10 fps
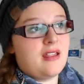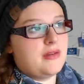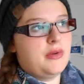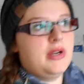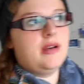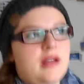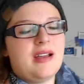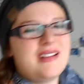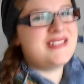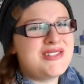Another one,
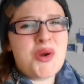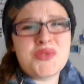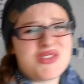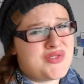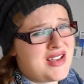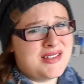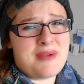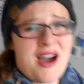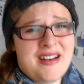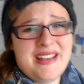don't stress
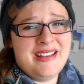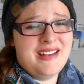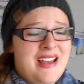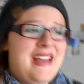about it.